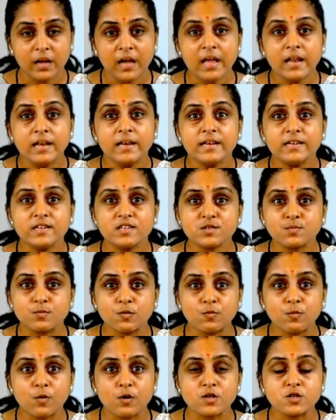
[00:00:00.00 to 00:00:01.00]
Let us
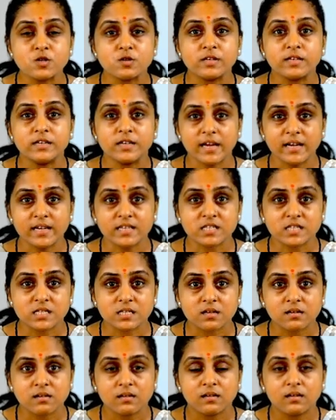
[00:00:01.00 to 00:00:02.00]
move on to the next
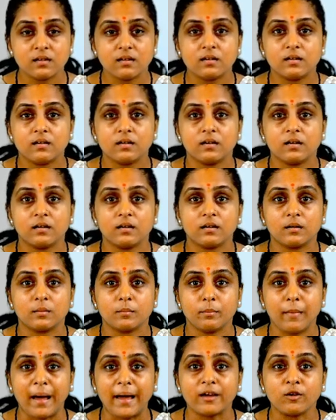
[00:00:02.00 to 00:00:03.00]
uh,
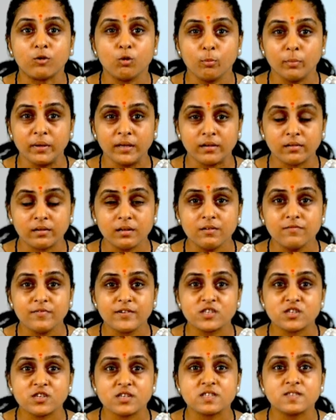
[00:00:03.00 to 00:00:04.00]
macro mineral
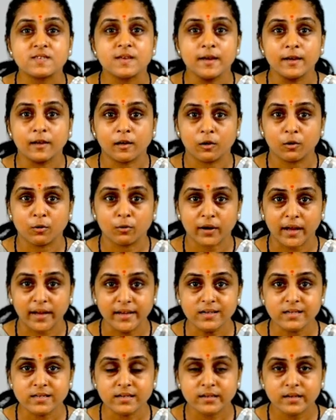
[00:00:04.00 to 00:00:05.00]
which is
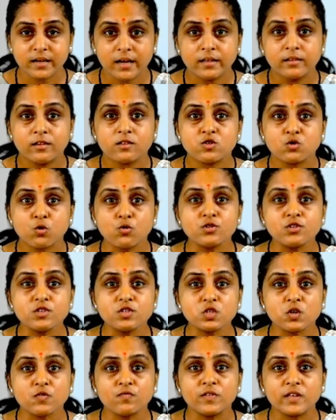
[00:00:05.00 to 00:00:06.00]
chloride. The sources
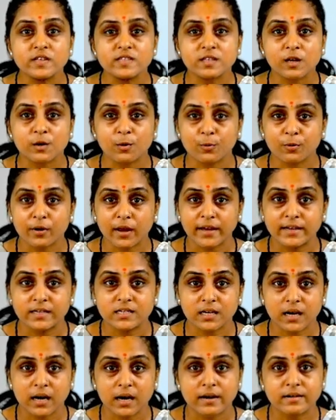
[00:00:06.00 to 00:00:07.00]
of this chloride
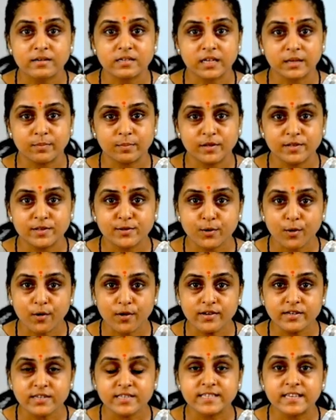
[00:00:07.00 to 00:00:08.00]
are table
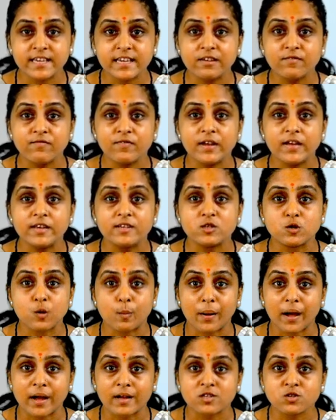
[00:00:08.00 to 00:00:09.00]
salt, seaweed,
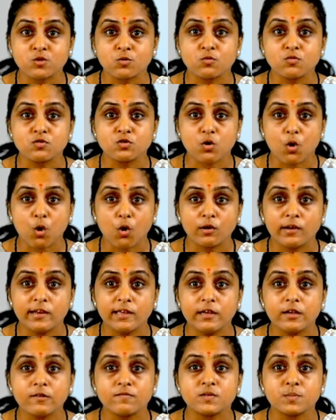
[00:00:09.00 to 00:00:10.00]
tomatoes,
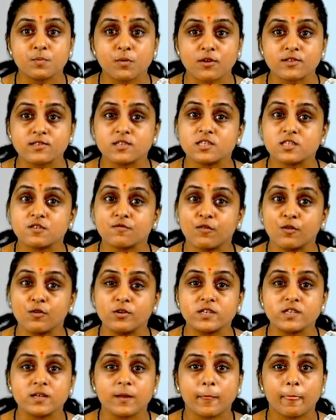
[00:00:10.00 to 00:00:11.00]
olives, processed
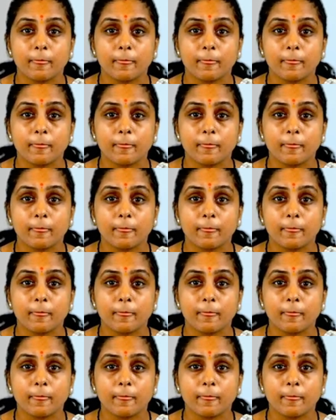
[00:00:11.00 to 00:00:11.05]
foods.